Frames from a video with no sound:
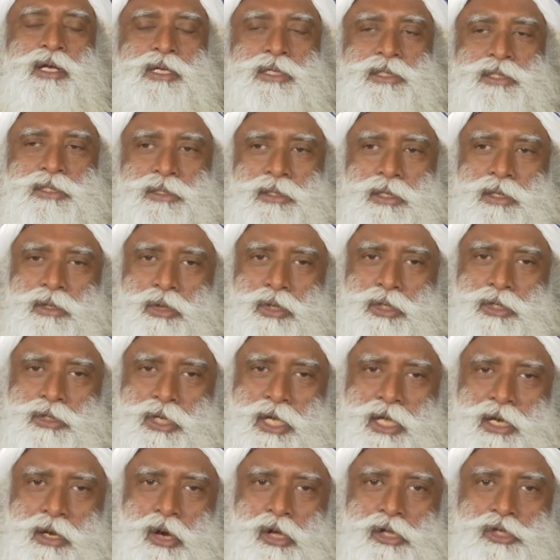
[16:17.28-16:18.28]
So, you know,
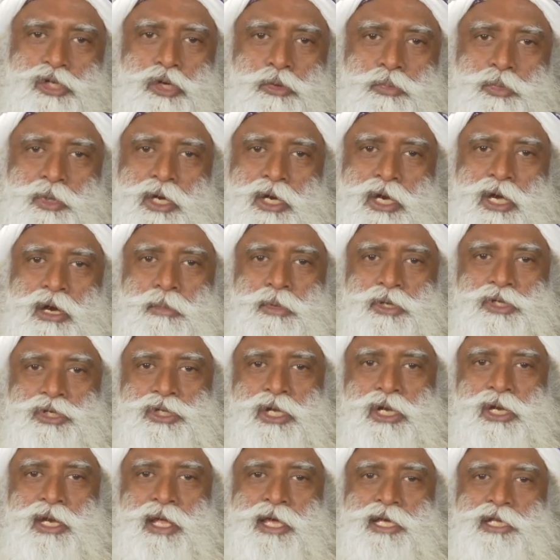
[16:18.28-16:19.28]
it can also be a
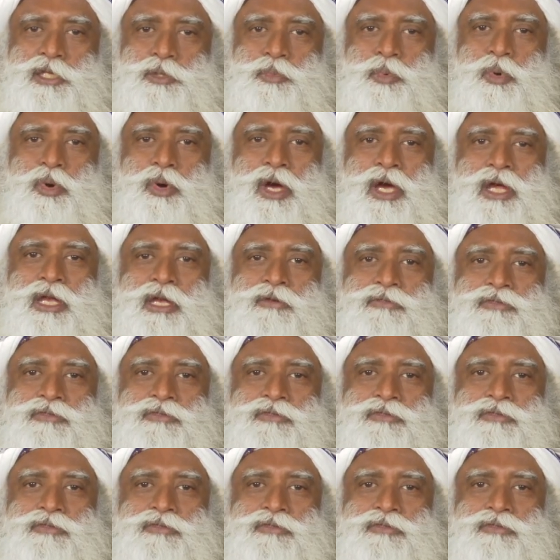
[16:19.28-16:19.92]
commercial expo kind